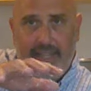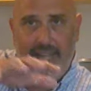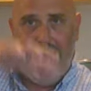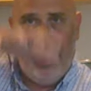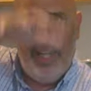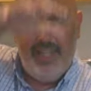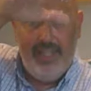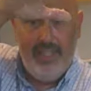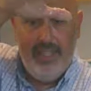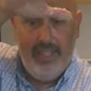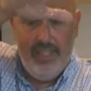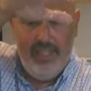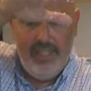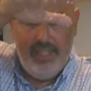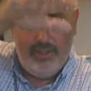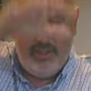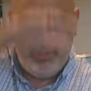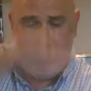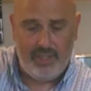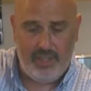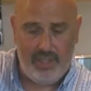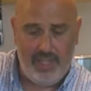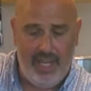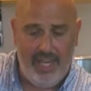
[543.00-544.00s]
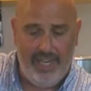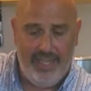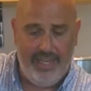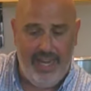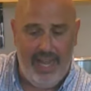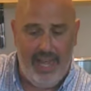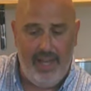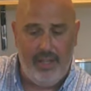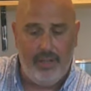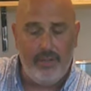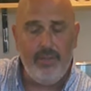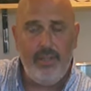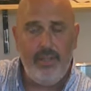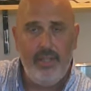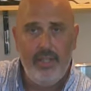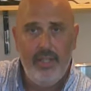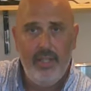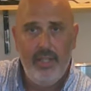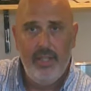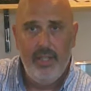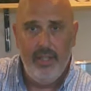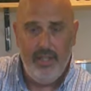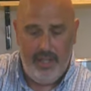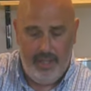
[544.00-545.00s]
that. It'll slide down,
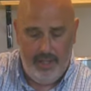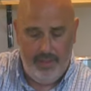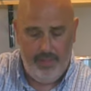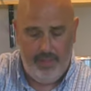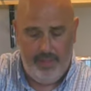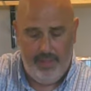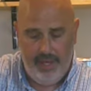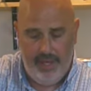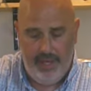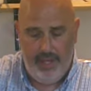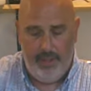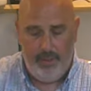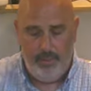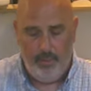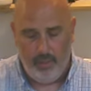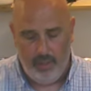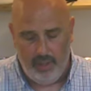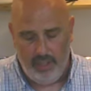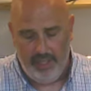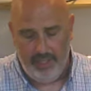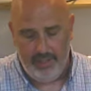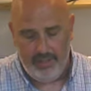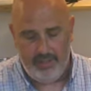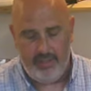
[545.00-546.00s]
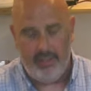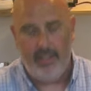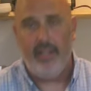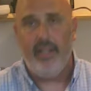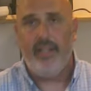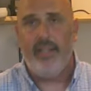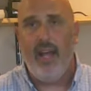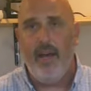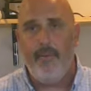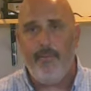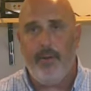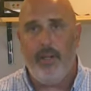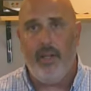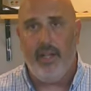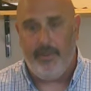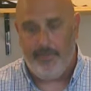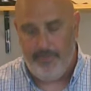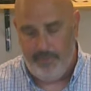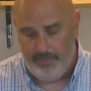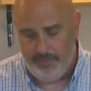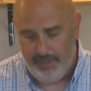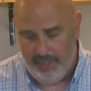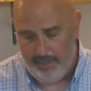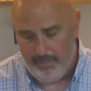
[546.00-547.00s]
and then we'll let it sit like that for like
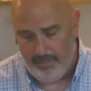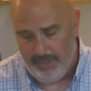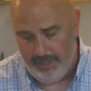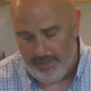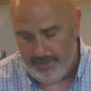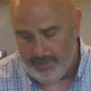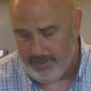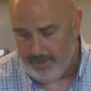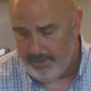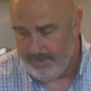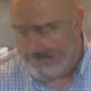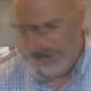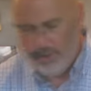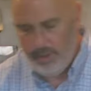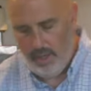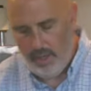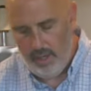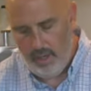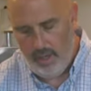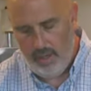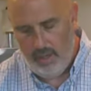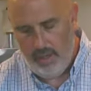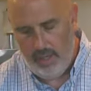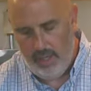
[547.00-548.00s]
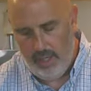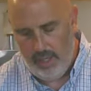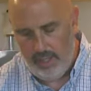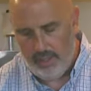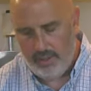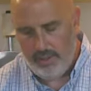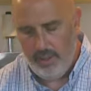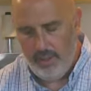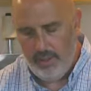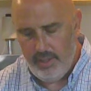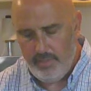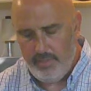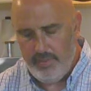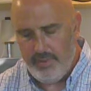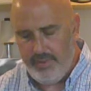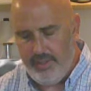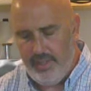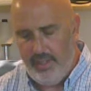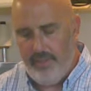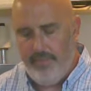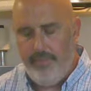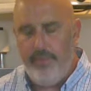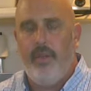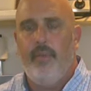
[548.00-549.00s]
15 minutes. Our curd has been
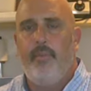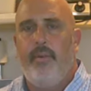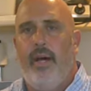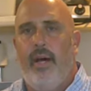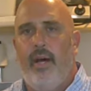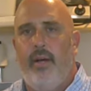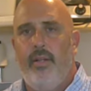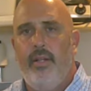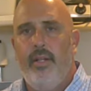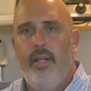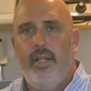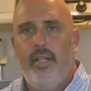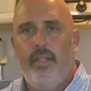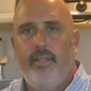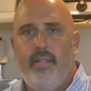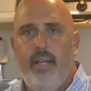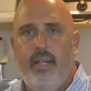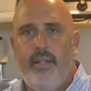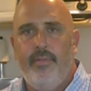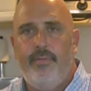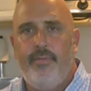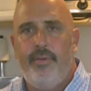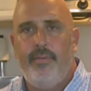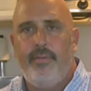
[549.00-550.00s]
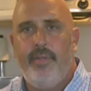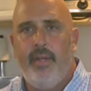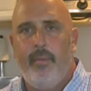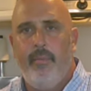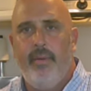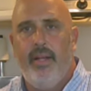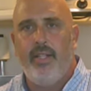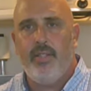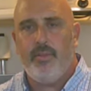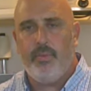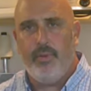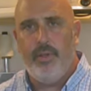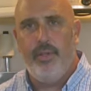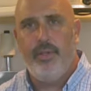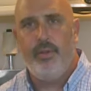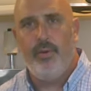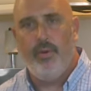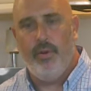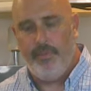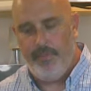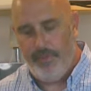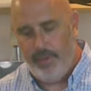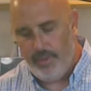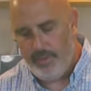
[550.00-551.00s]
sitting for about 10 to 15 minutes. We're going to
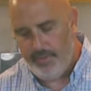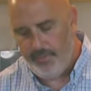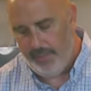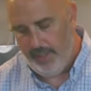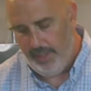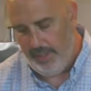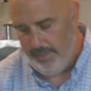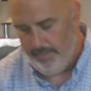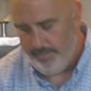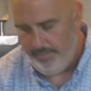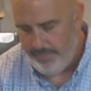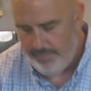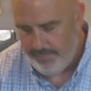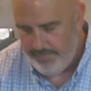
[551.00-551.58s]
do our first flip.